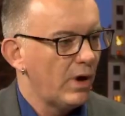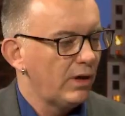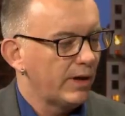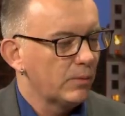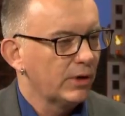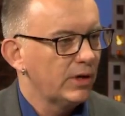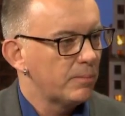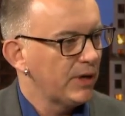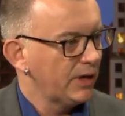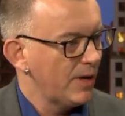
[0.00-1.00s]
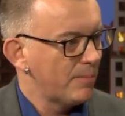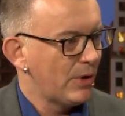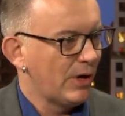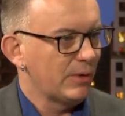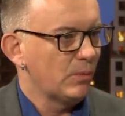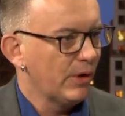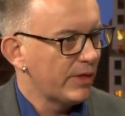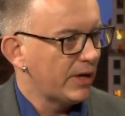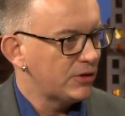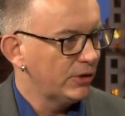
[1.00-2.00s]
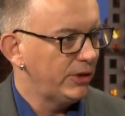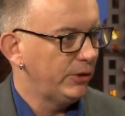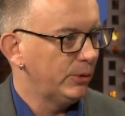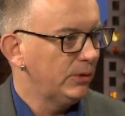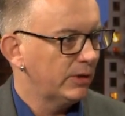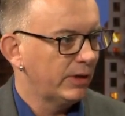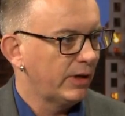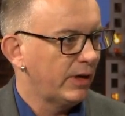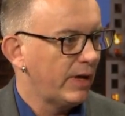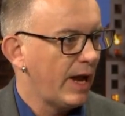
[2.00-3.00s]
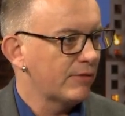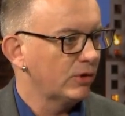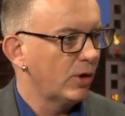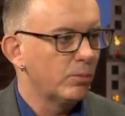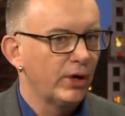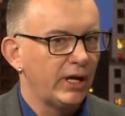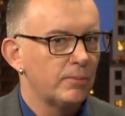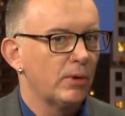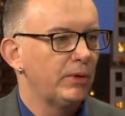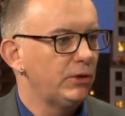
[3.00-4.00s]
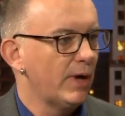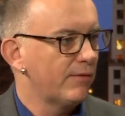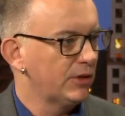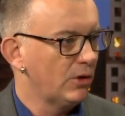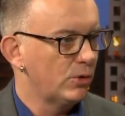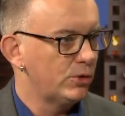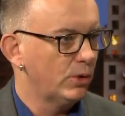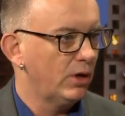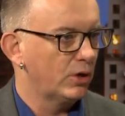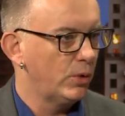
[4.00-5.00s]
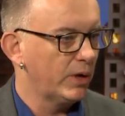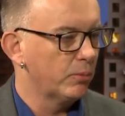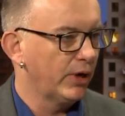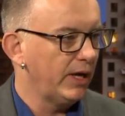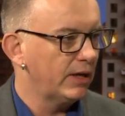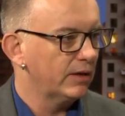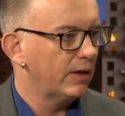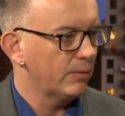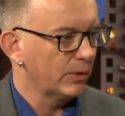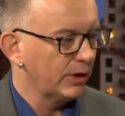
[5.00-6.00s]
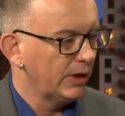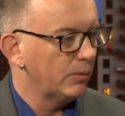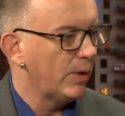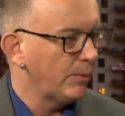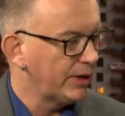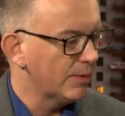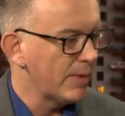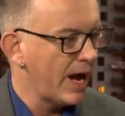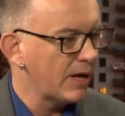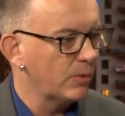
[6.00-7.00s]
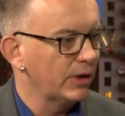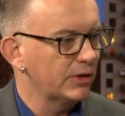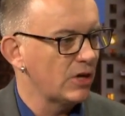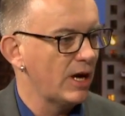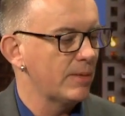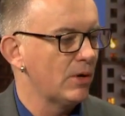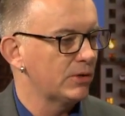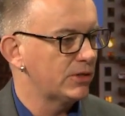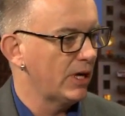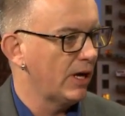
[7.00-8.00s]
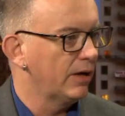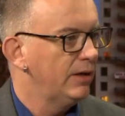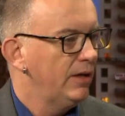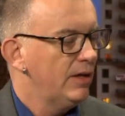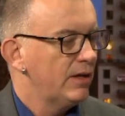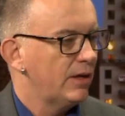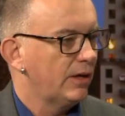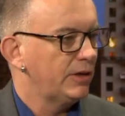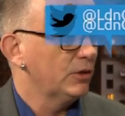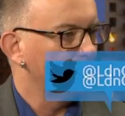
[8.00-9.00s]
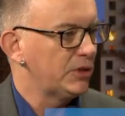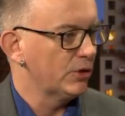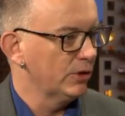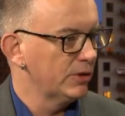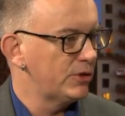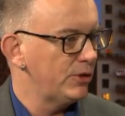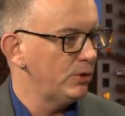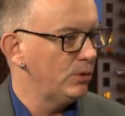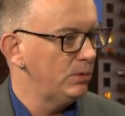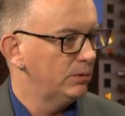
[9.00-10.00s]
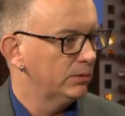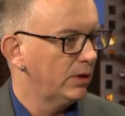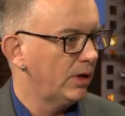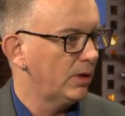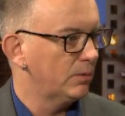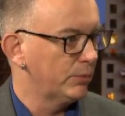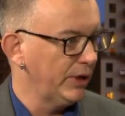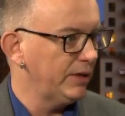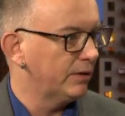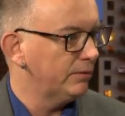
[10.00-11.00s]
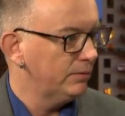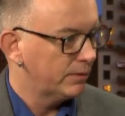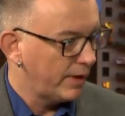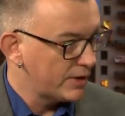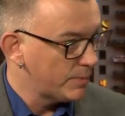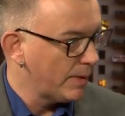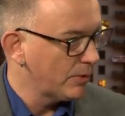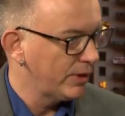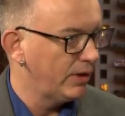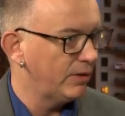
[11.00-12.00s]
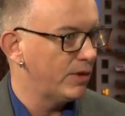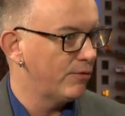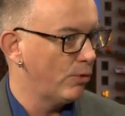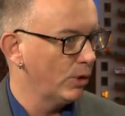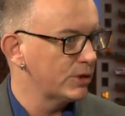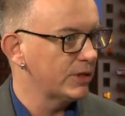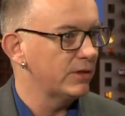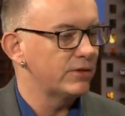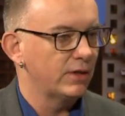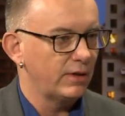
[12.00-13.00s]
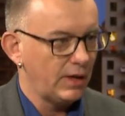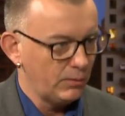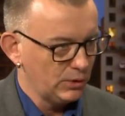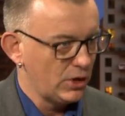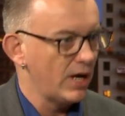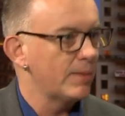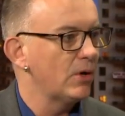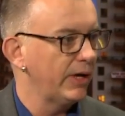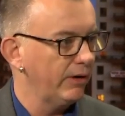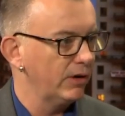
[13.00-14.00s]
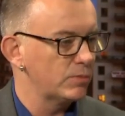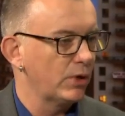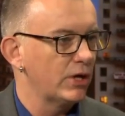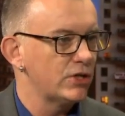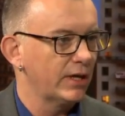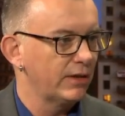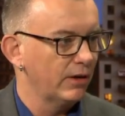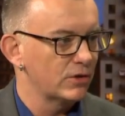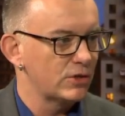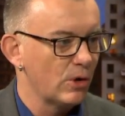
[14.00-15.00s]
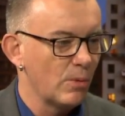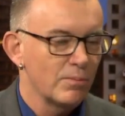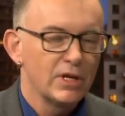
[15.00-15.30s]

Well, and we're going to pick up on where that took you uh, after our break, but we do have to go to a quick break, and we're uh, gonna when we come back, we're going to talk about ah. uh, uh, your return to uh, Britain as a member of the, the forces, and, oh, and yes. we'll talk about Eric's okay. project there. So,